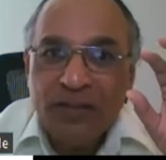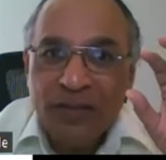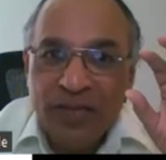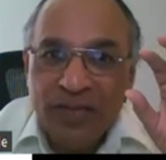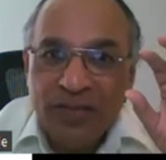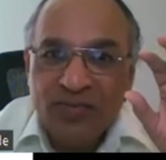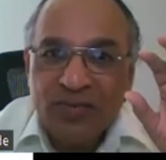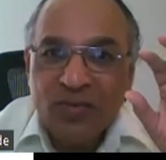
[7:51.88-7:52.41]

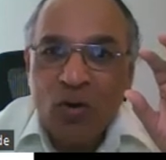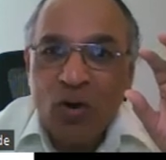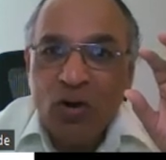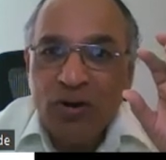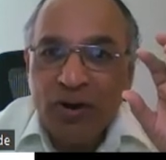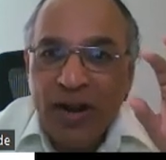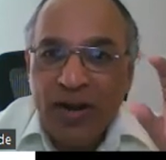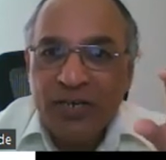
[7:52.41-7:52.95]
this
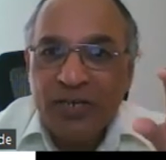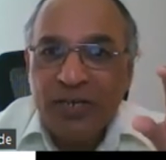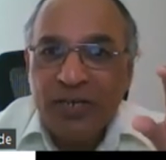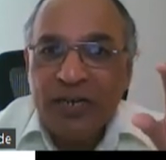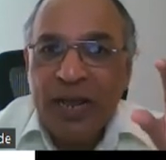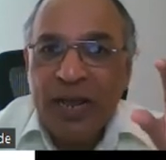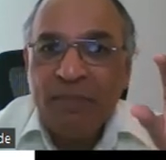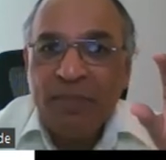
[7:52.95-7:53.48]
contraction
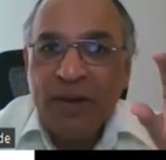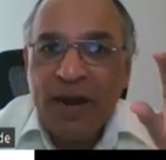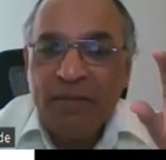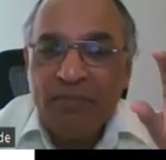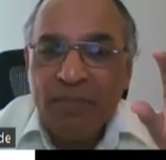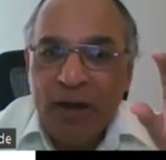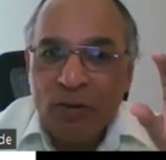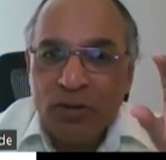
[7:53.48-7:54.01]
time
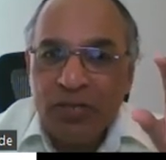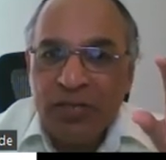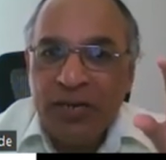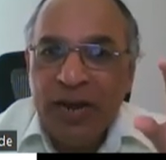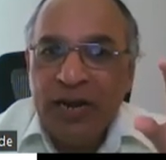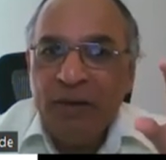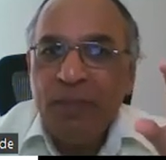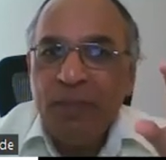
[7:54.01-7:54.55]
and myosin
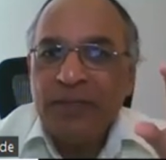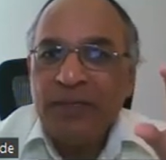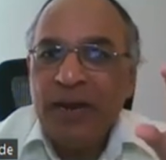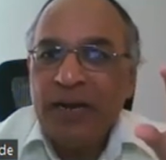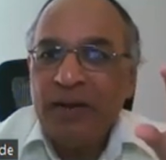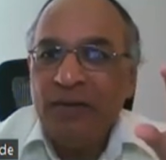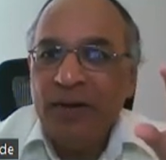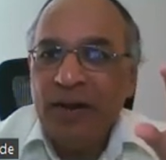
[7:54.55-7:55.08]
ATPase
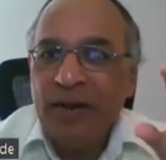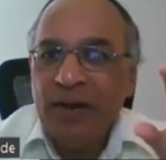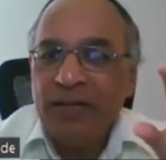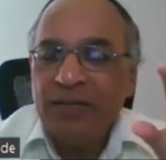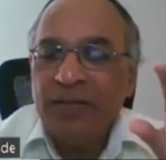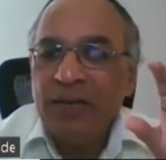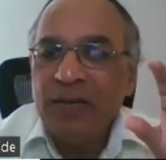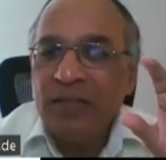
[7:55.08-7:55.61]

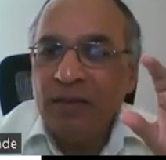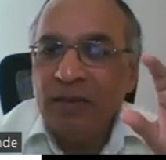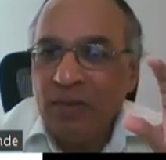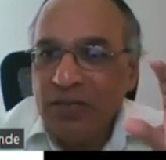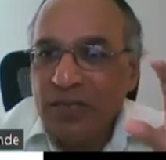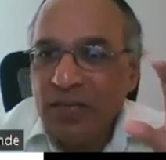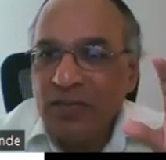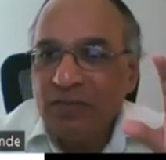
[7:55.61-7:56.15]
activities, the
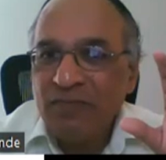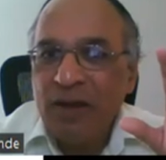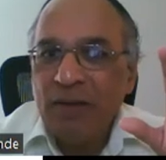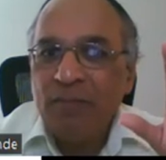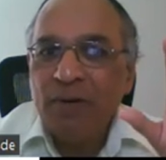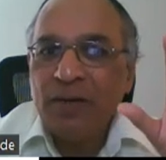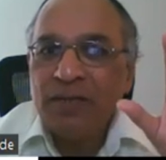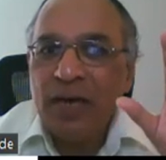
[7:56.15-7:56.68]
muscles
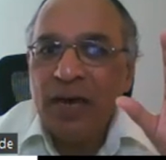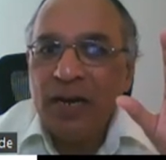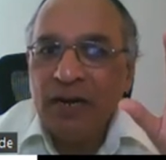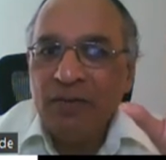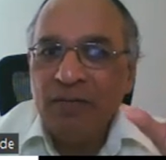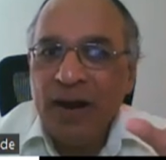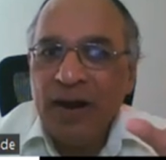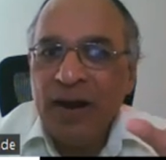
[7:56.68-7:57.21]
fibers are
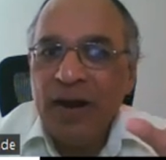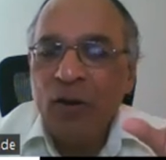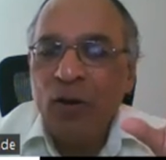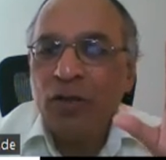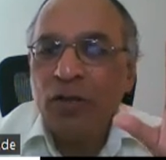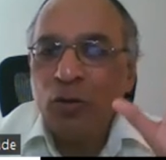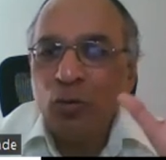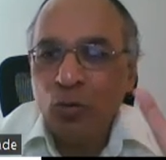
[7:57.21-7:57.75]
divided
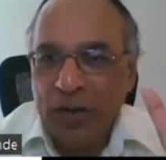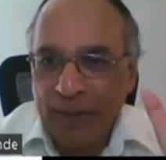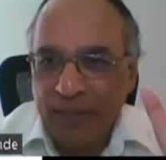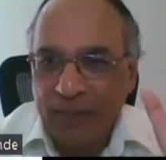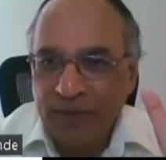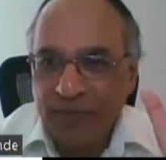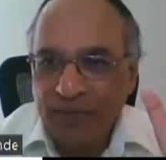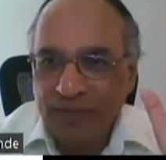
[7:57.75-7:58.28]
on the two
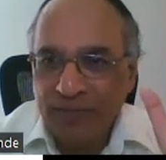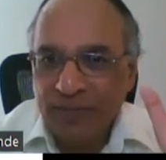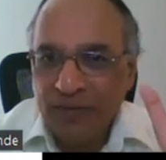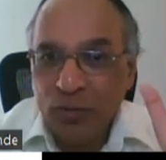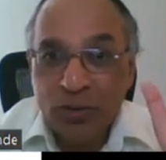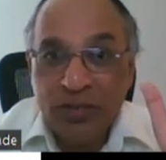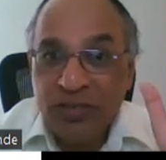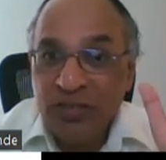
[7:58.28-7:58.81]
types.
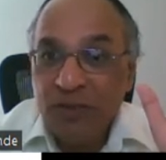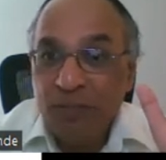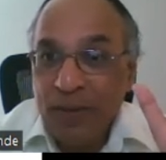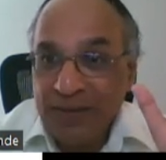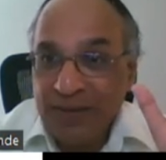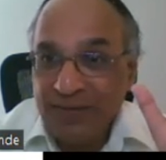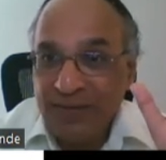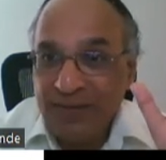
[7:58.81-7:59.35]
So this is the
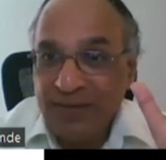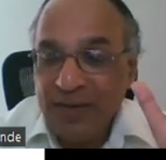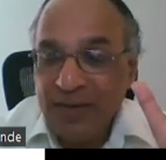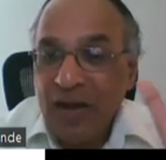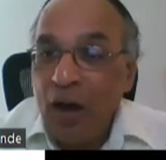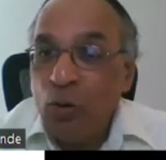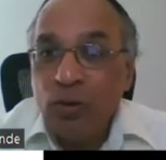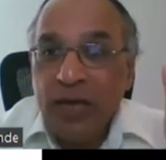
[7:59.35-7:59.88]
base.
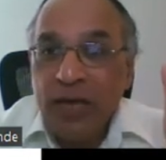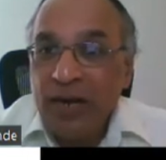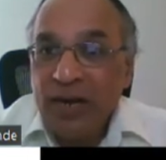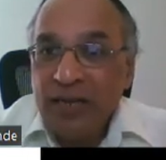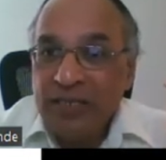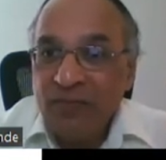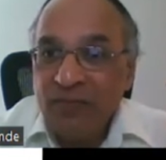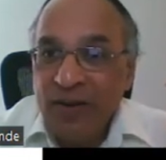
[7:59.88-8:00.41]
How they are
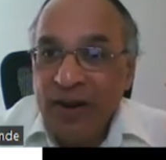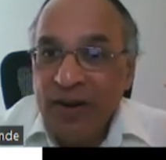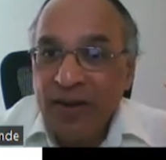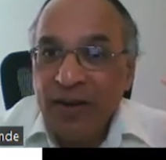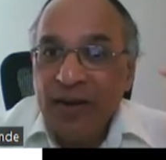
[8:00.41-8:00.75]
classified?